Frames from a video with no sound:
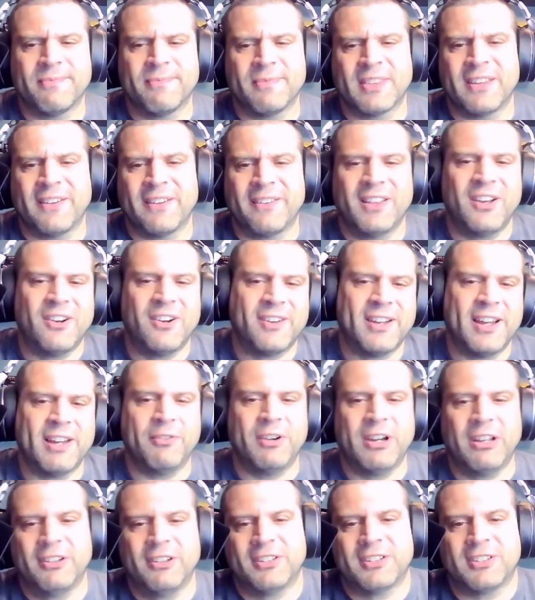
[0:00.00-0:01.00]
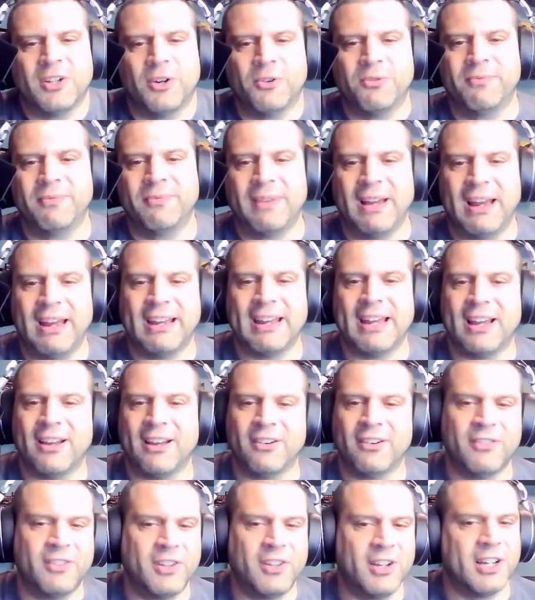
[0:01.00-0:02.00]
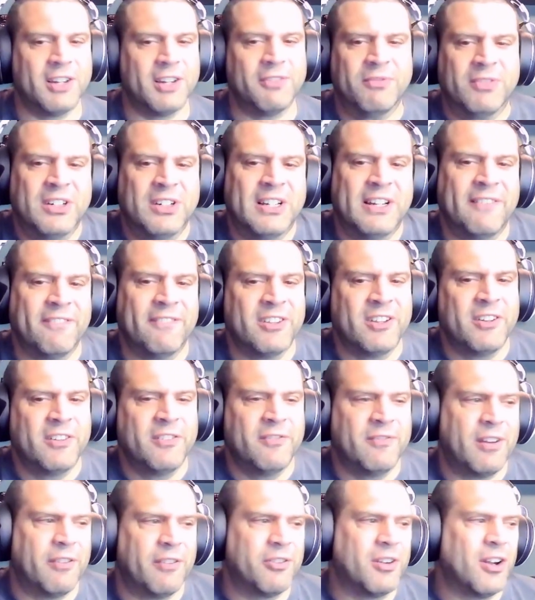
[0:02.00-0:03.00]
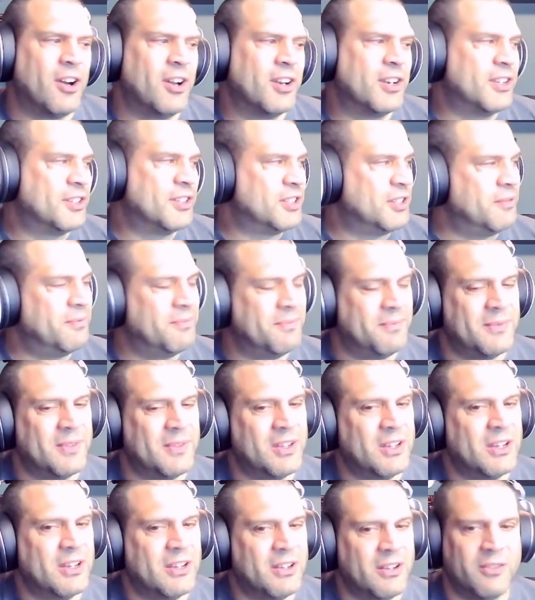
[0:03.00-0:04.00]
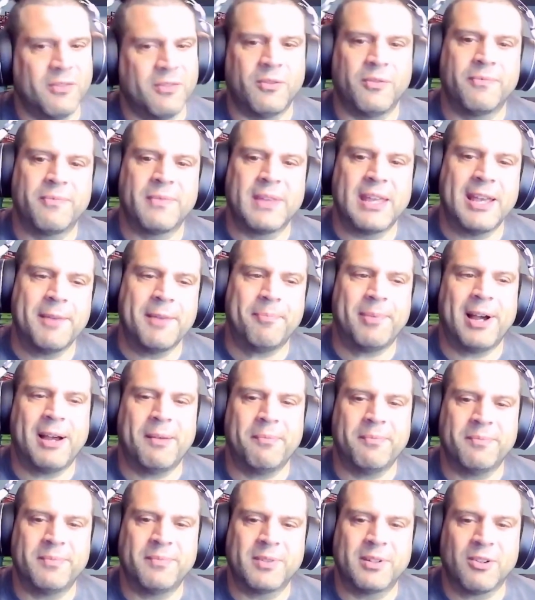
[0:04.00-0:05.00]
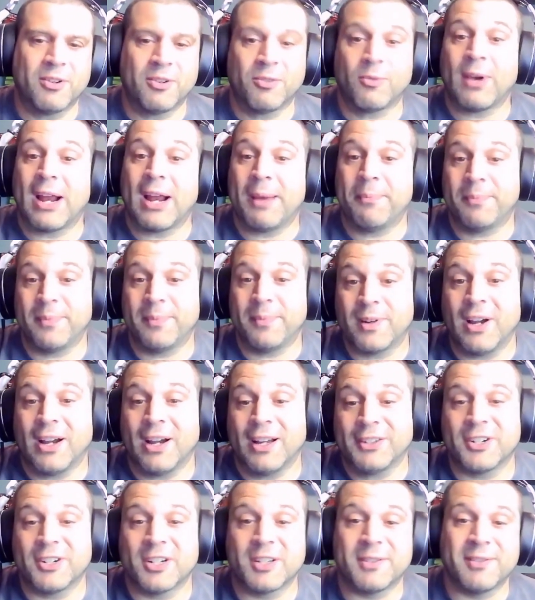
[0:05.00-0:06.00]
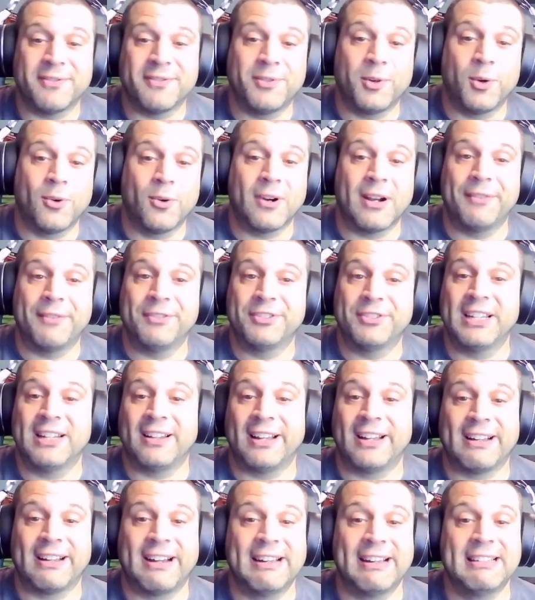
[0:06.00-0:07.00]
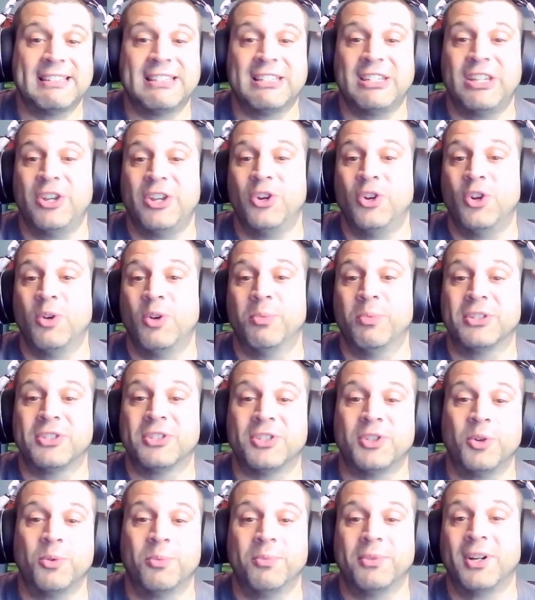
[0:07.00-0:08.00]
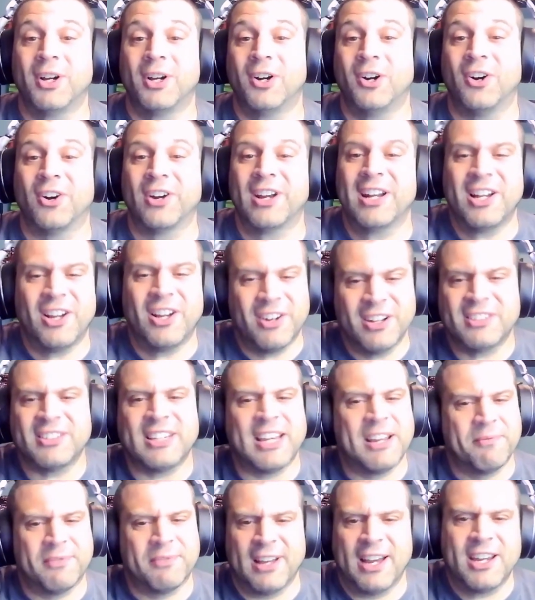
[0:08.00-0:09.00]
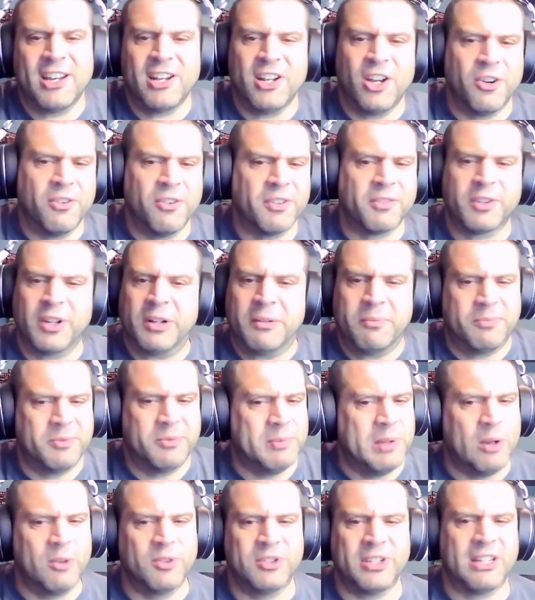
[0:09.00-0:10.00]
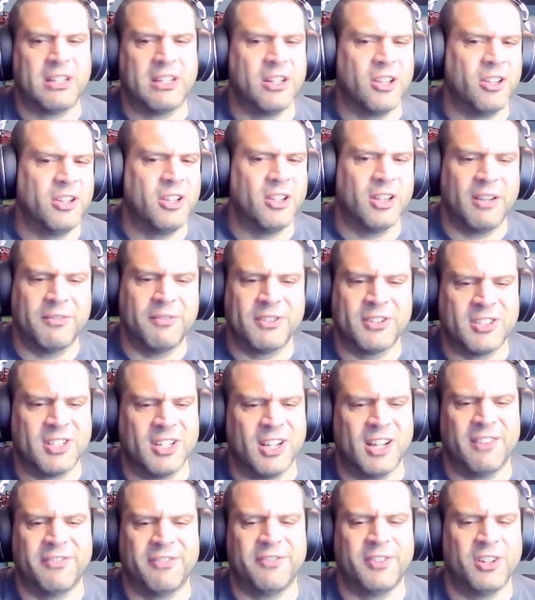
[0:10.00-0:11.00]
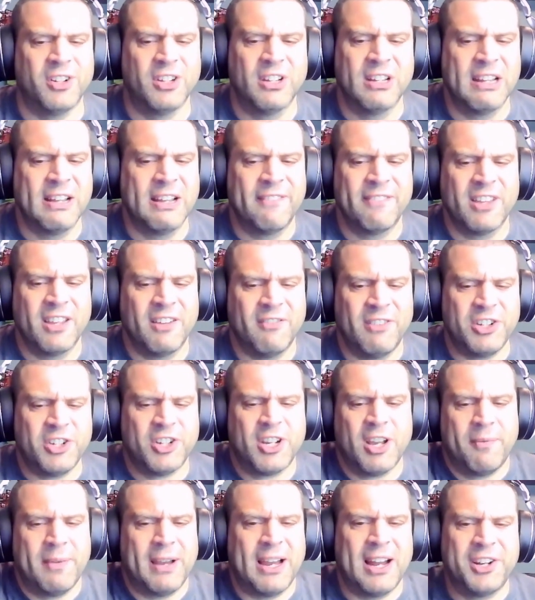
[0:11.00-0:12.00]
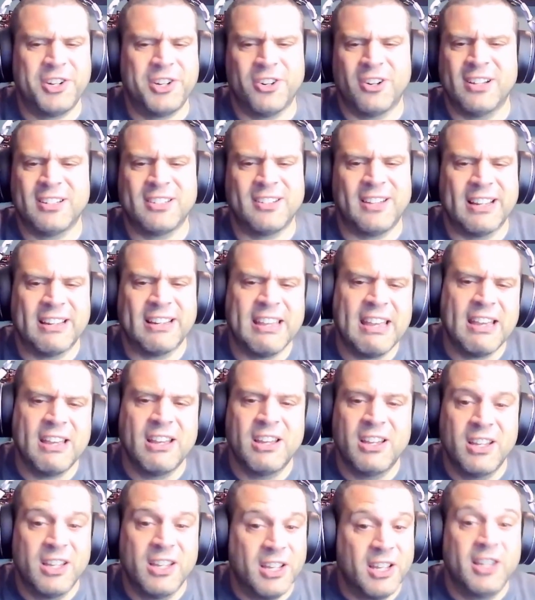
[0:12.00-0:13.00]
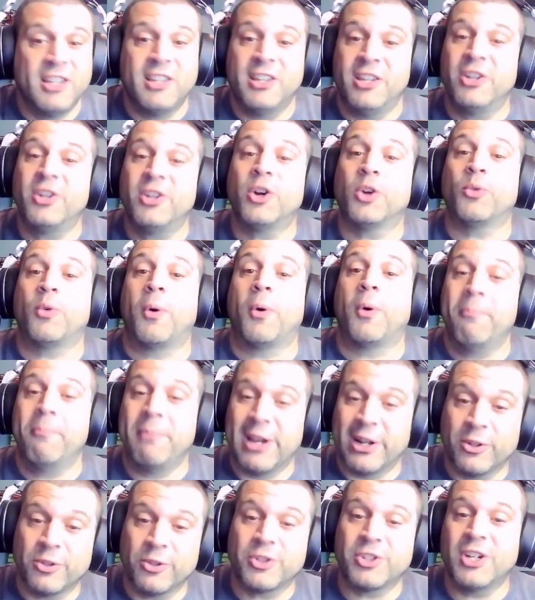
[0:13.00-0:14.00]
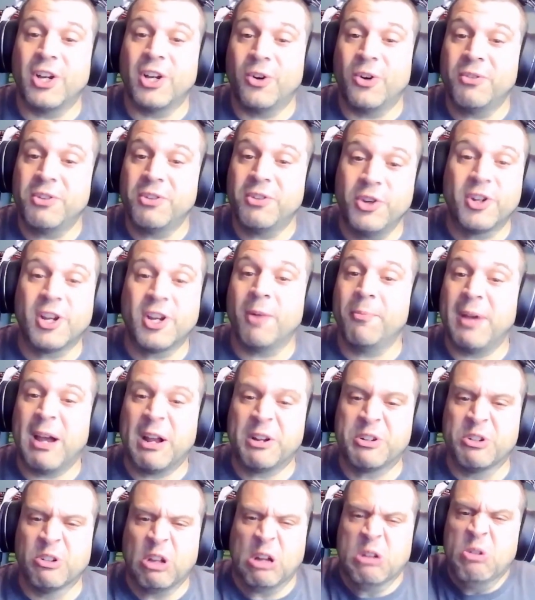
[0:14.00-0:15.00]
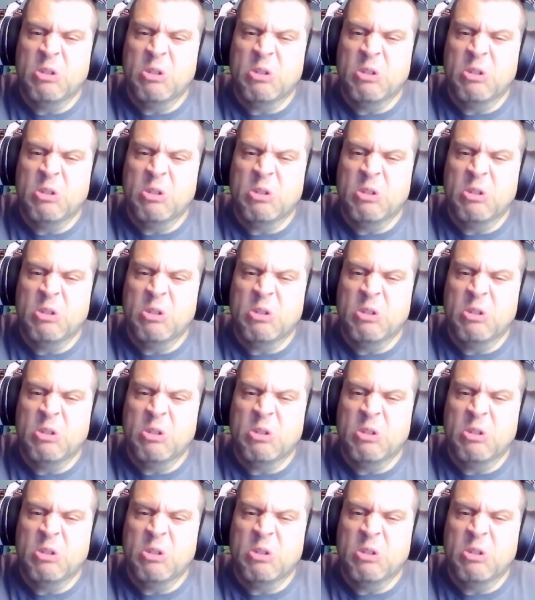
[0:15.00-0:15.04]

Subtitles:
okay, well, let's go hang out. I've gone to some hip-hop or rap concerts before. I've seen, like, Ice Cube and Snoop Dogg. You know, and the same thing. You know, good music. You know, you love the stuff. And but you come out, you're just like, eh. You go to a metal show, you come out, you're